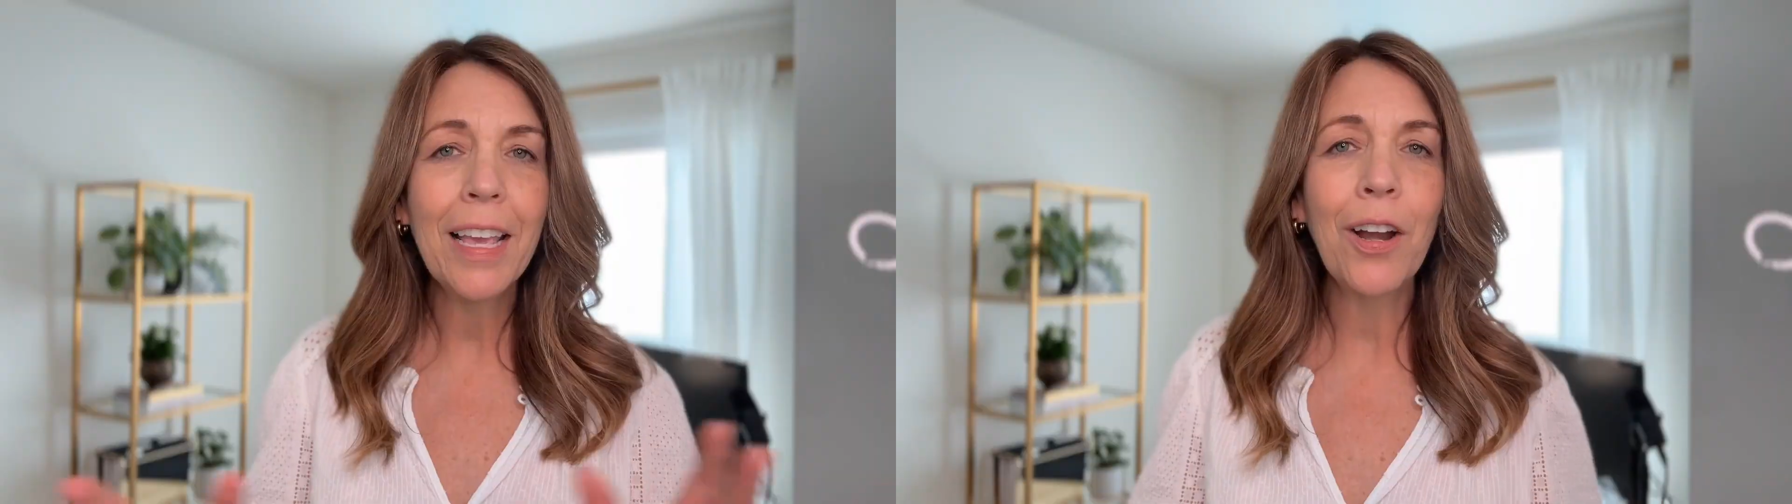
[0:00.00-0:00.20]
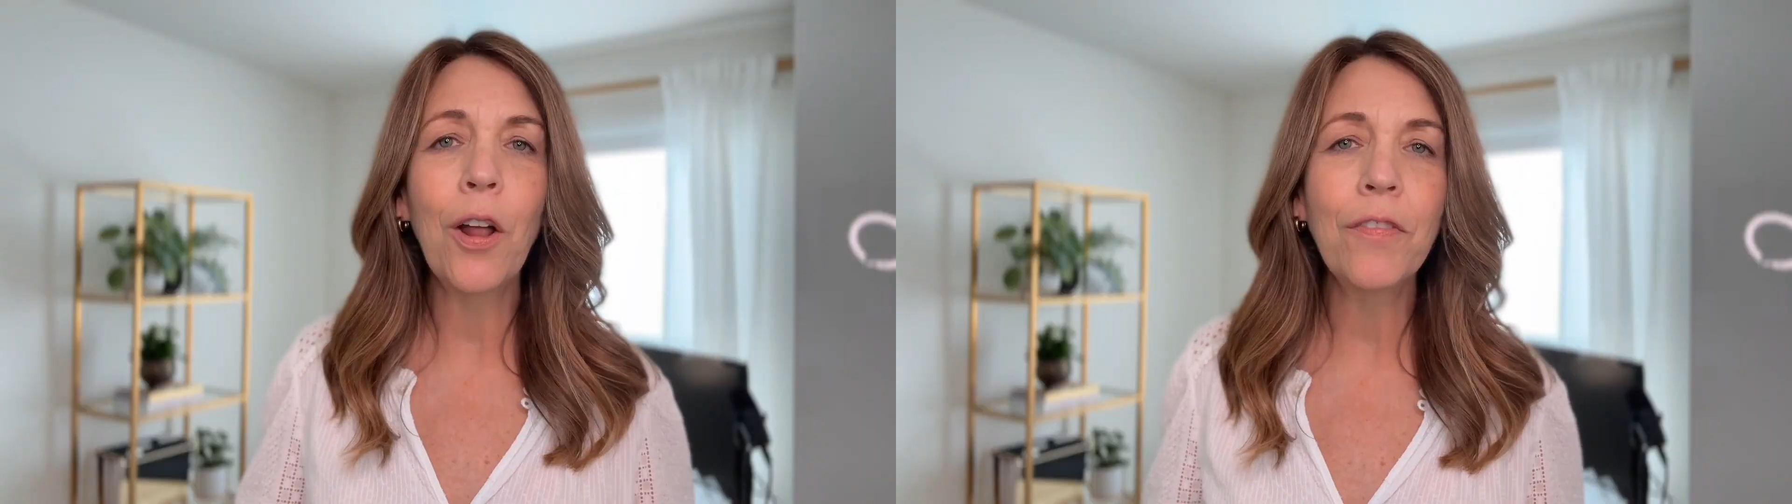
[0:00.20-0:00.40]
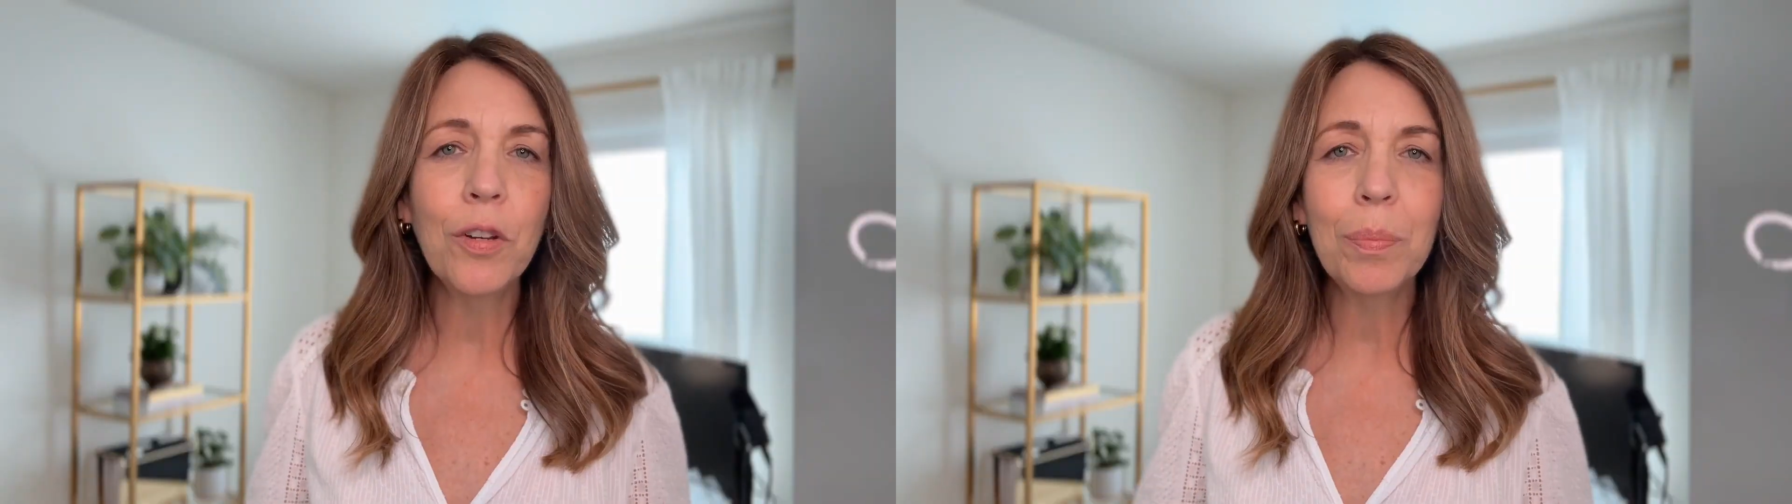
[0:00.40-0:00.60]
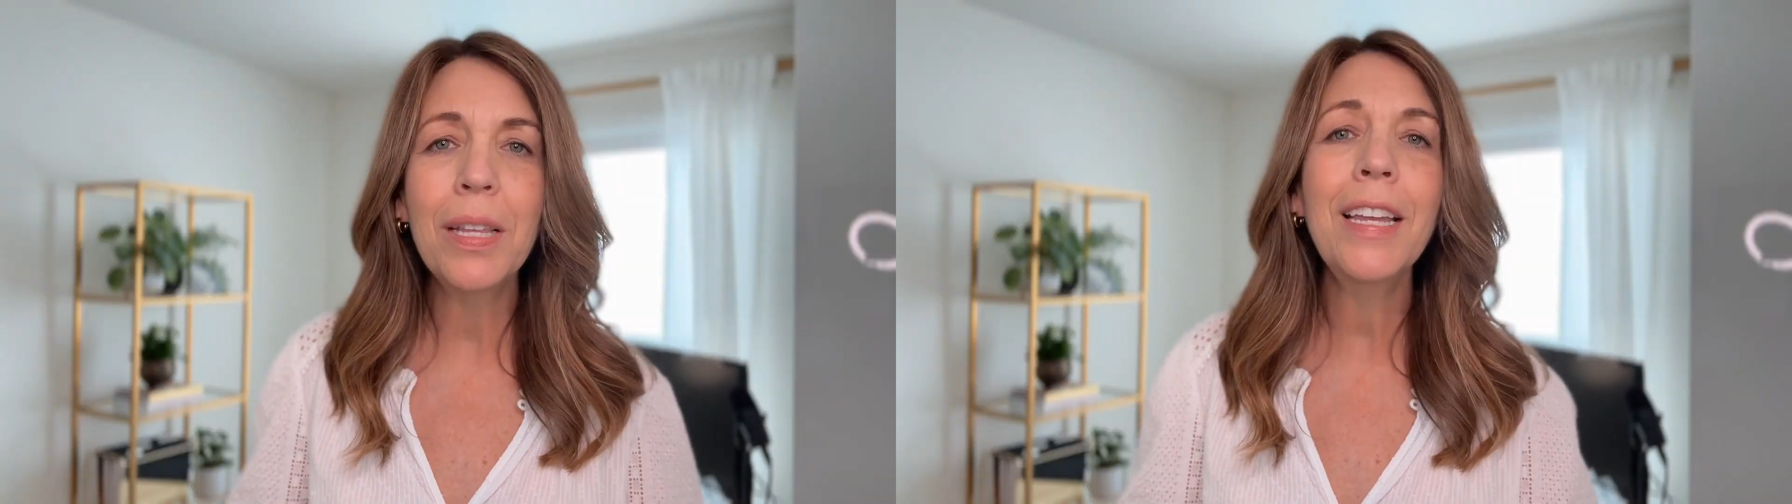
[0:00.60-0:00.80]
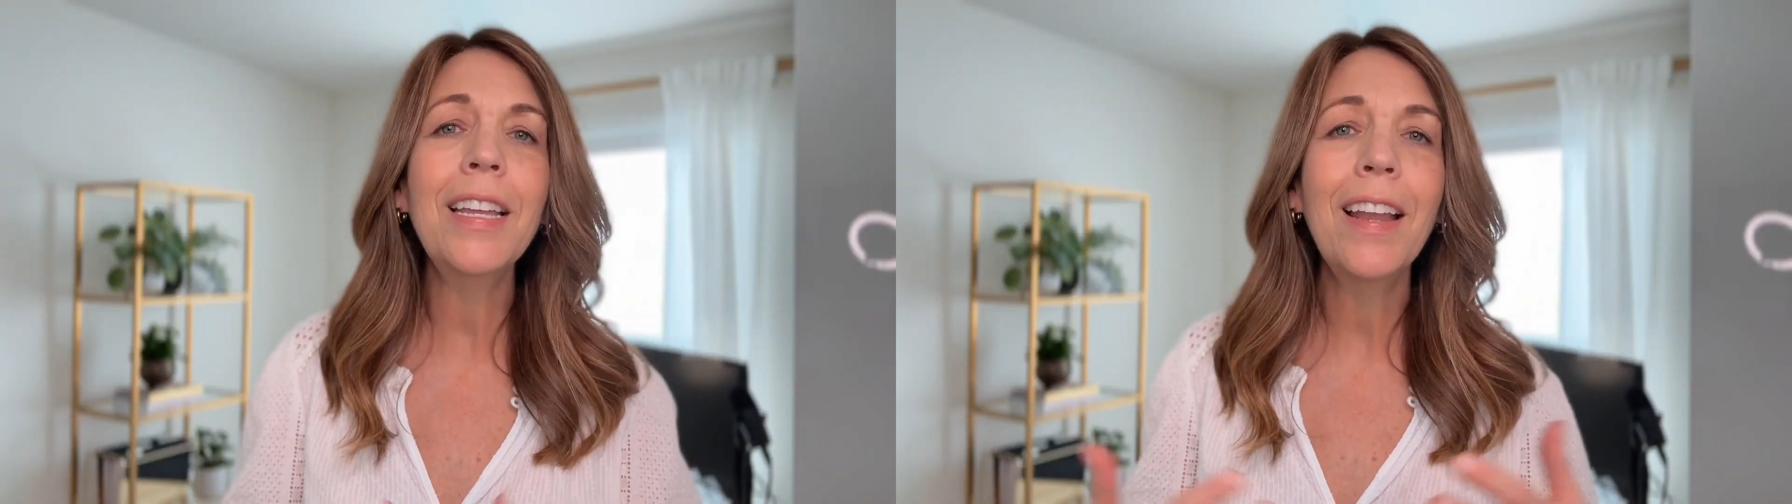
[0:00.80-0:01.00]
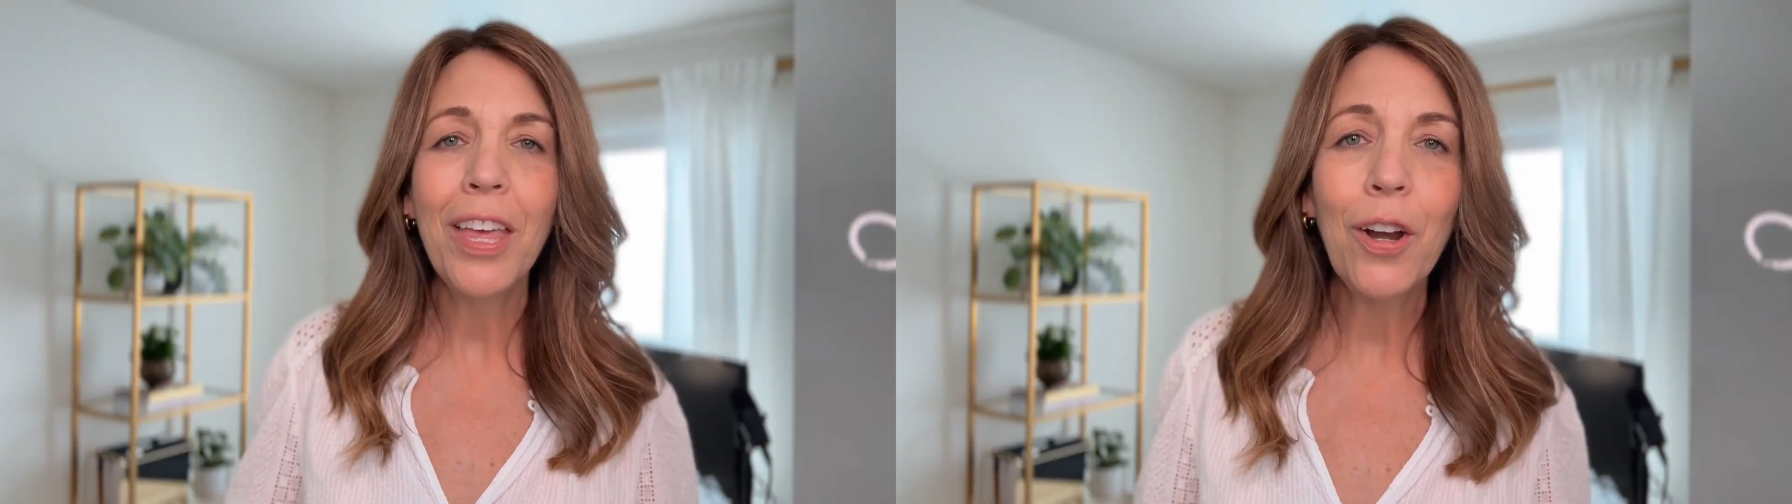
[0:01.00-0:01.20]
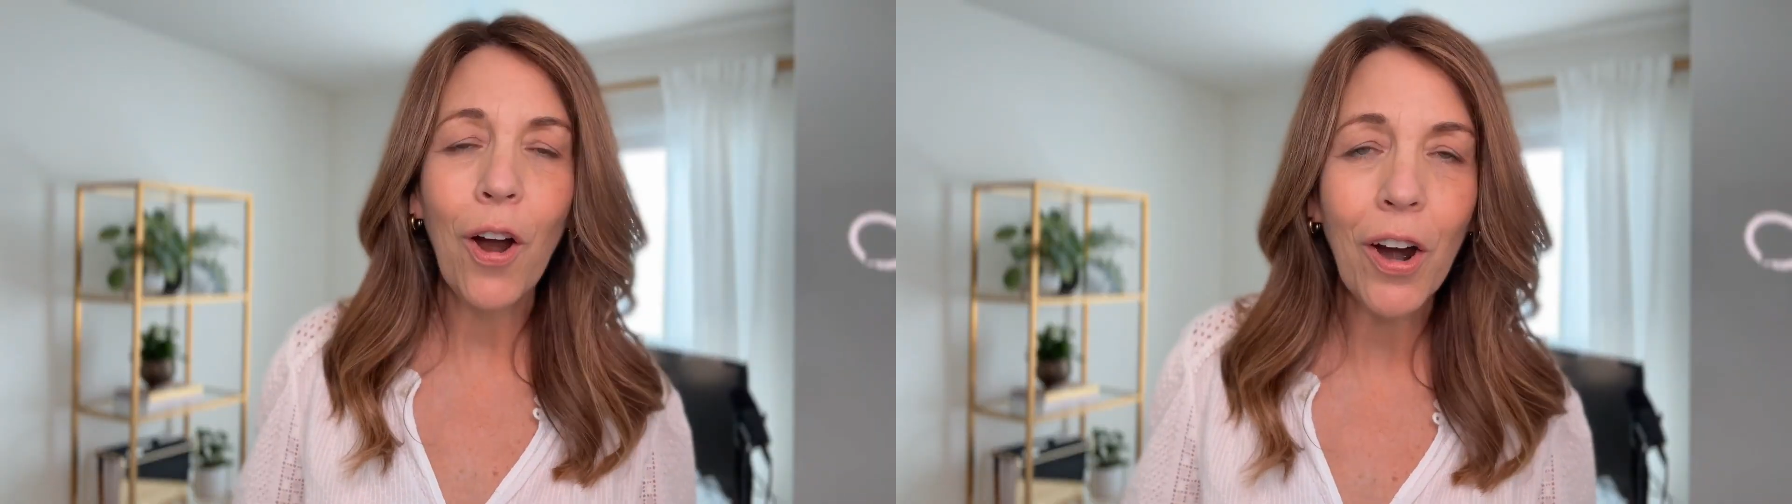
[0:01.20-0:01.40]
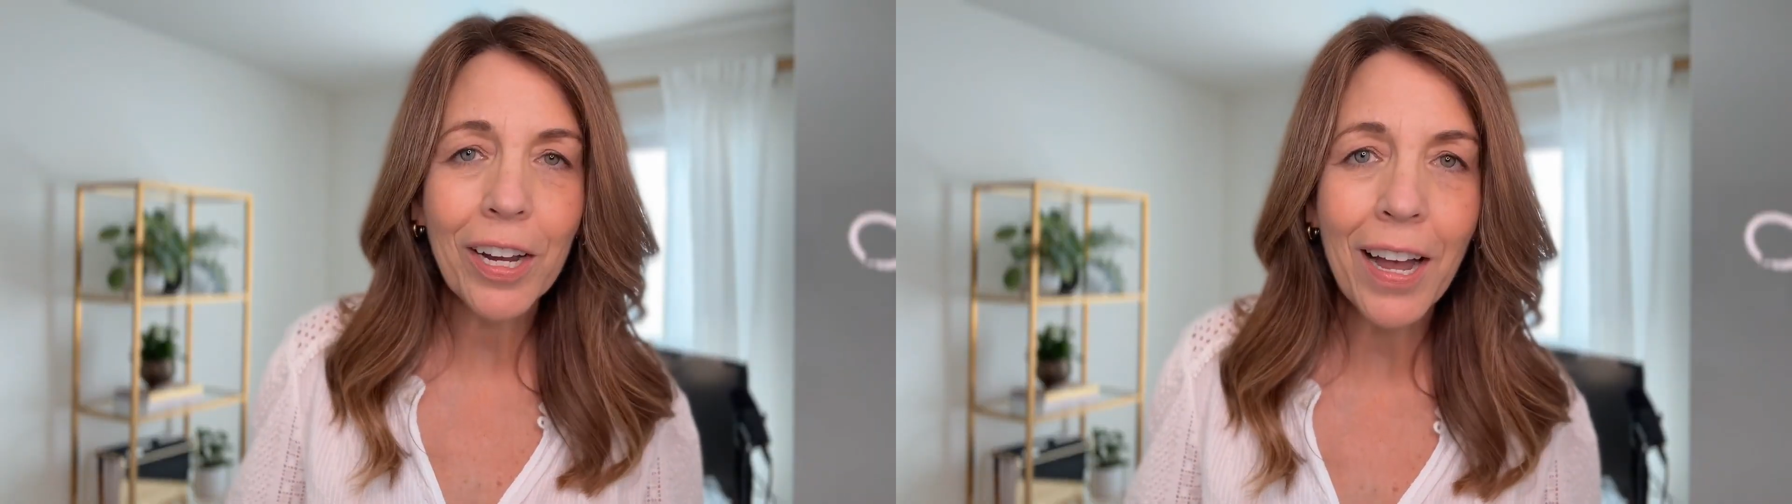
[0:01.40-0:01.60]
to get it off your plate, then
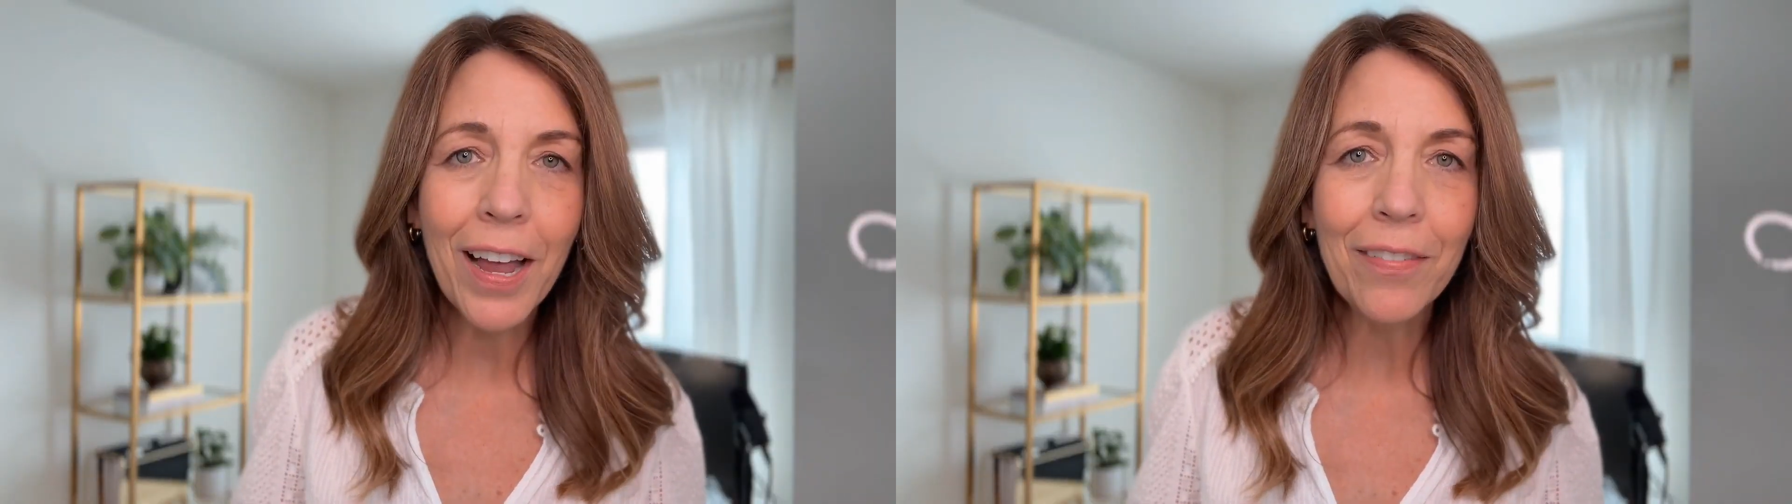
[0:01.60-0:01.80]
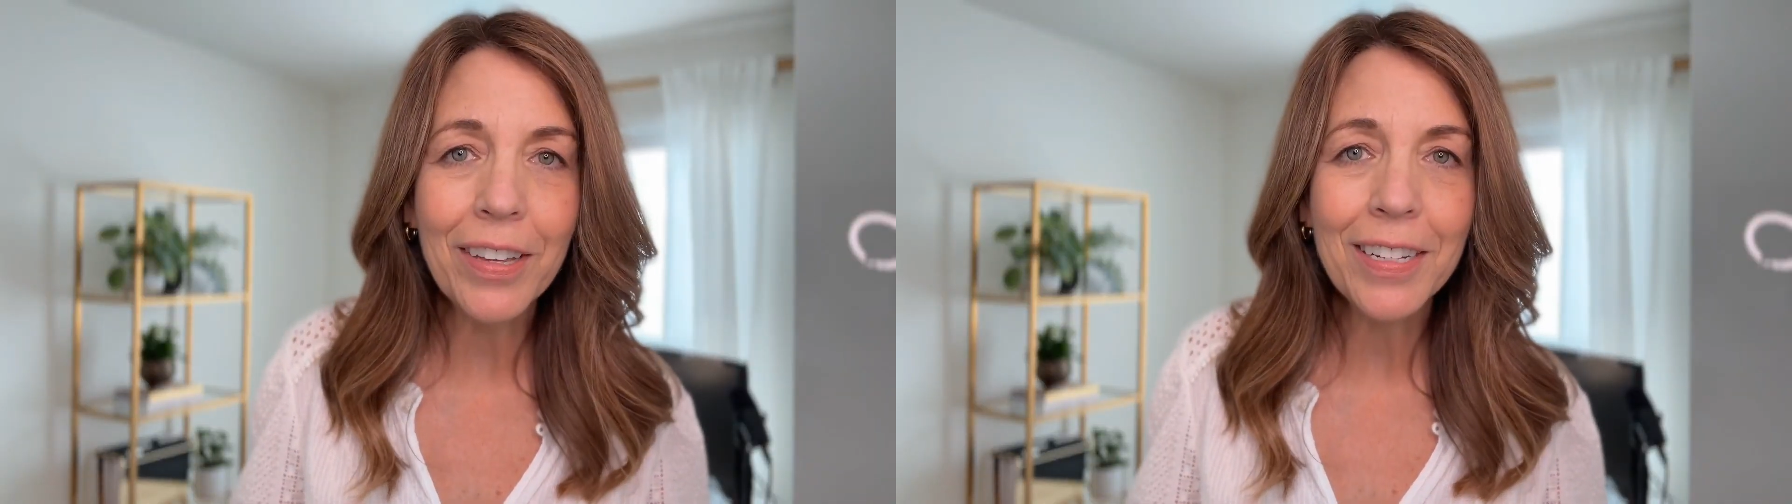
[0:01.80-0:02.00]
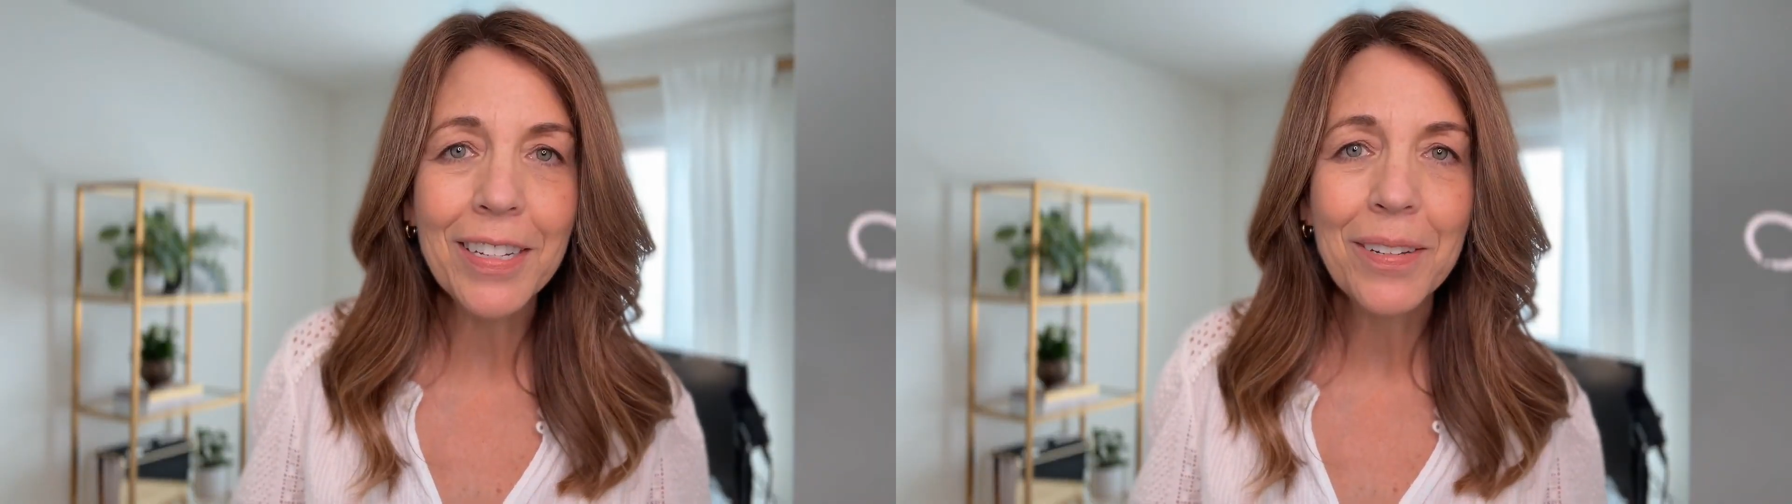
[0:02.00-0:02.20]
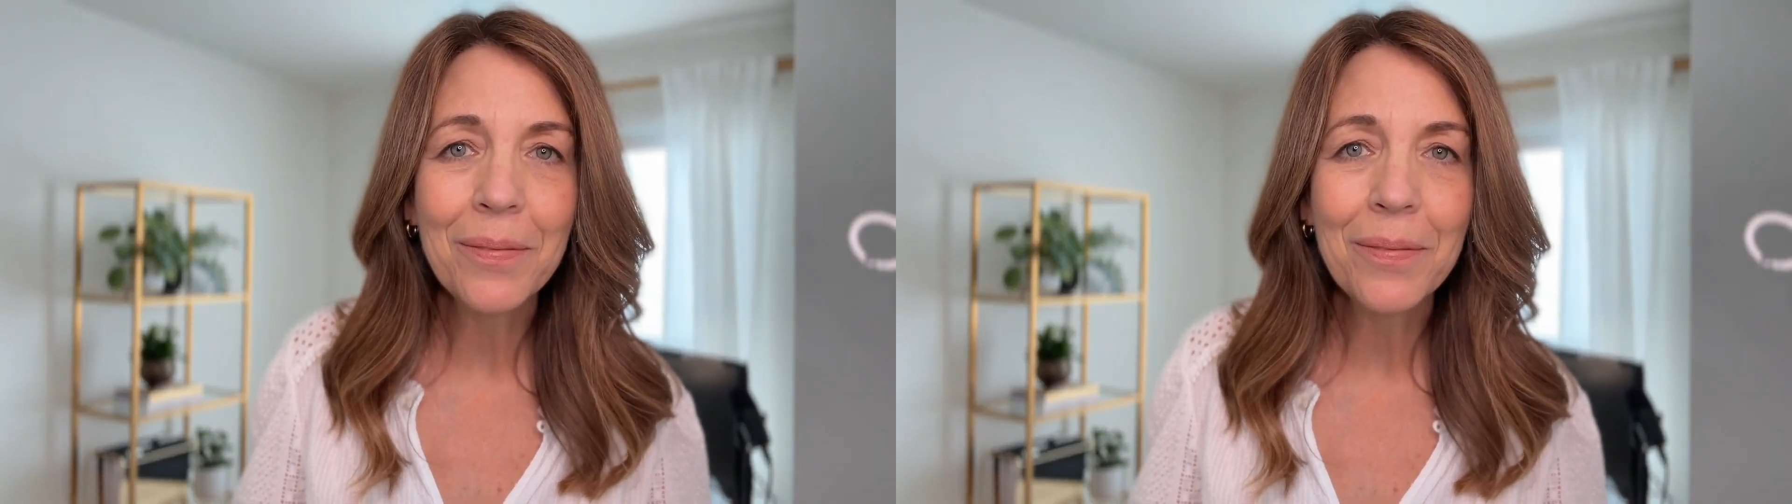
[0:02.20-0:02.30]
archive it.